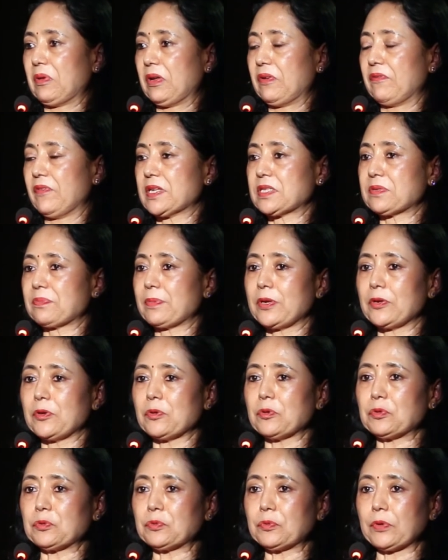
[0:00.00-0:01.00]

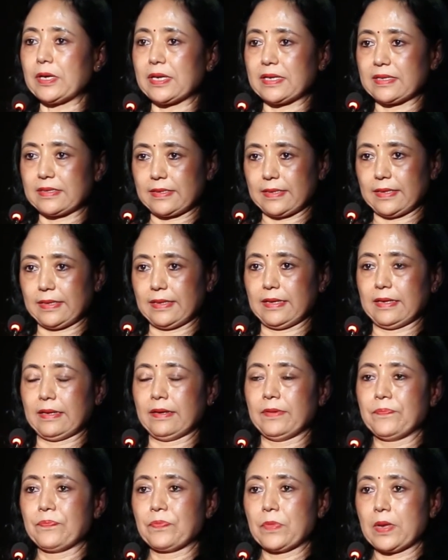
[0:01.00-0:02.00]
investment you do
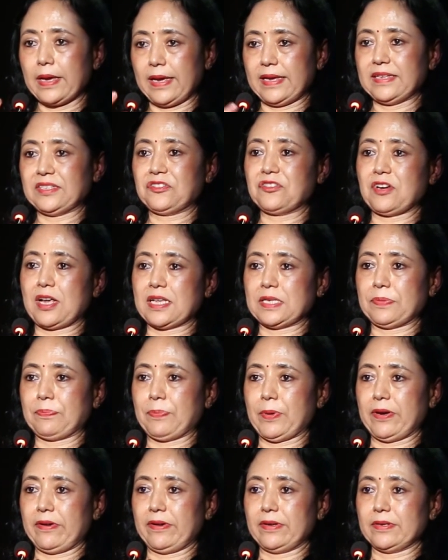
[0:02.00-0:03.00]
is
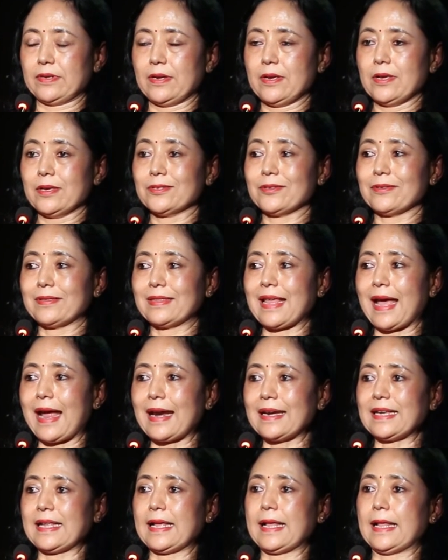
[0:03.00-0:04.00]
transparent. So
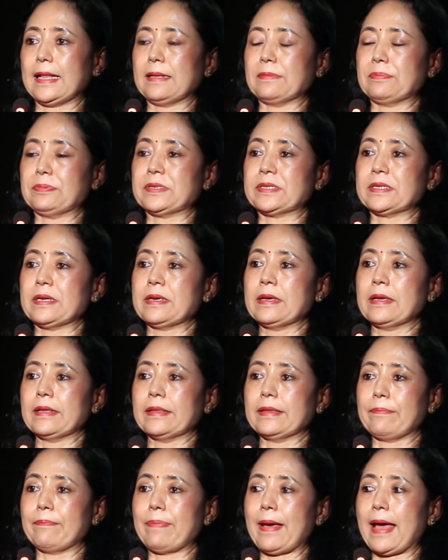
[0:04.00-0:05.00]
that helps
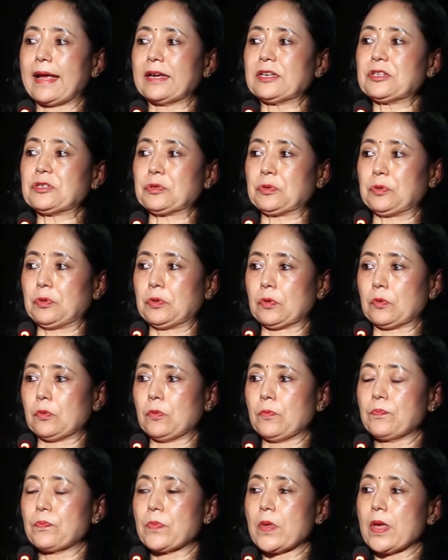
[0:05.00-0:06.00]
the bank to grow.
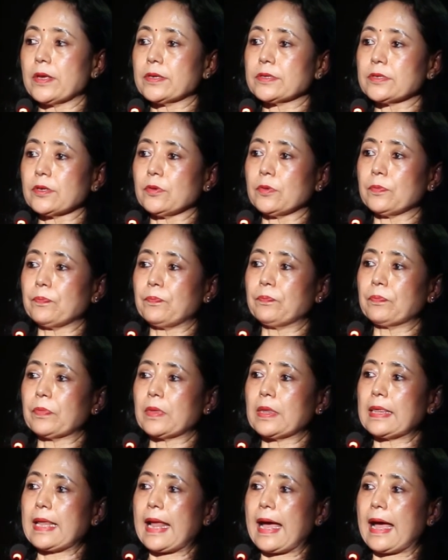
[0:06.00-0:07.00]
So
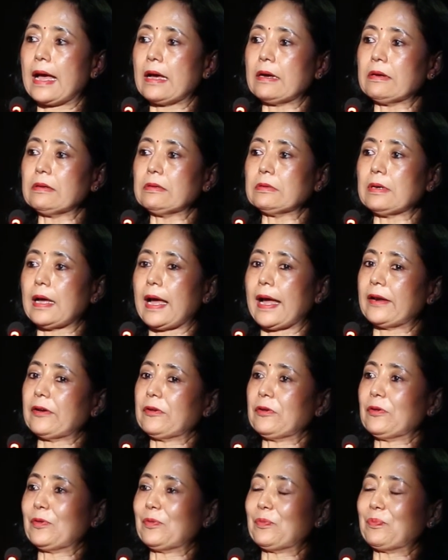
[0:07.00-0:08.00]
now, I
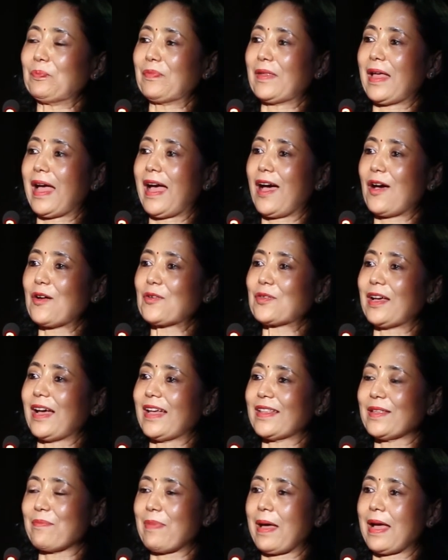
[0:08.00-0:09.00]
don't know how
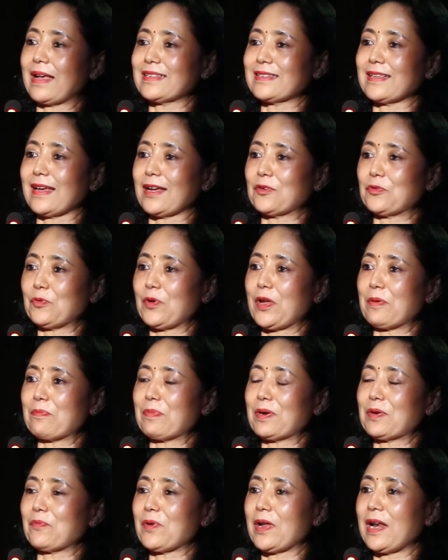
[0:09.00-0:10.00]
other banks are
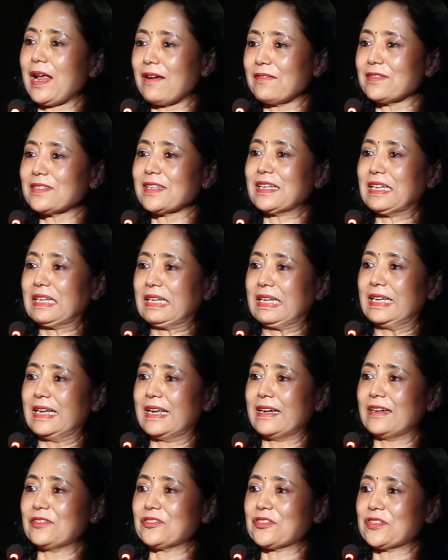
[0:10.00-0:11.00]
doing, but when I was in Clean
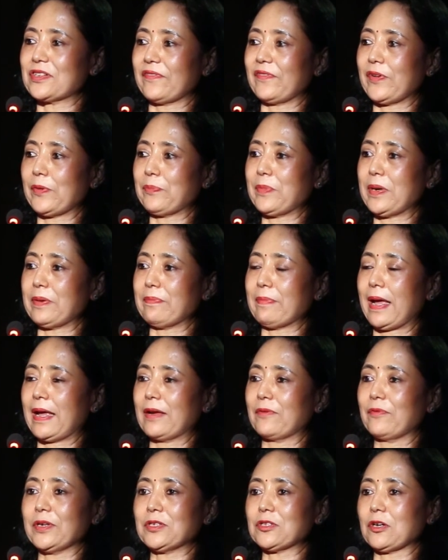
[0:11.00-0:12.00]
Energy Development
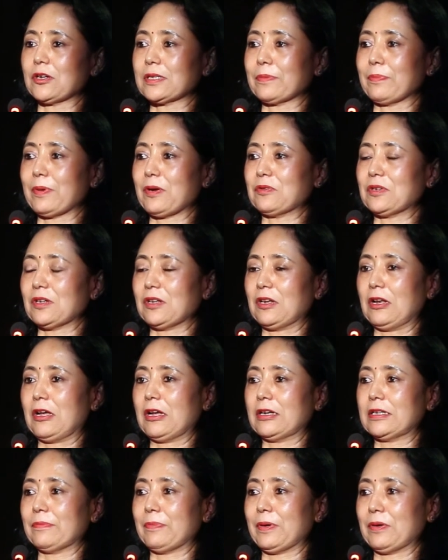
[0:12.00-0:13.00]
Bank, we talked about a
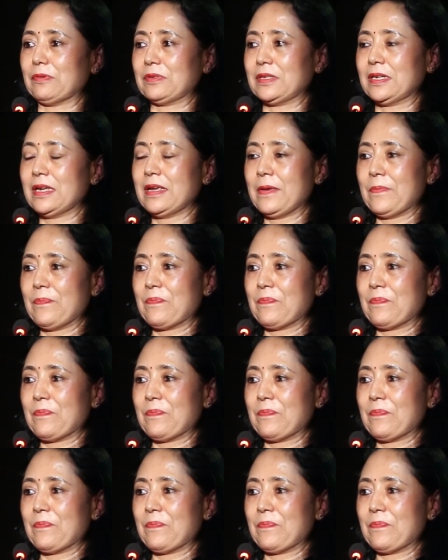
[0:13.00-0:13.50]
lot about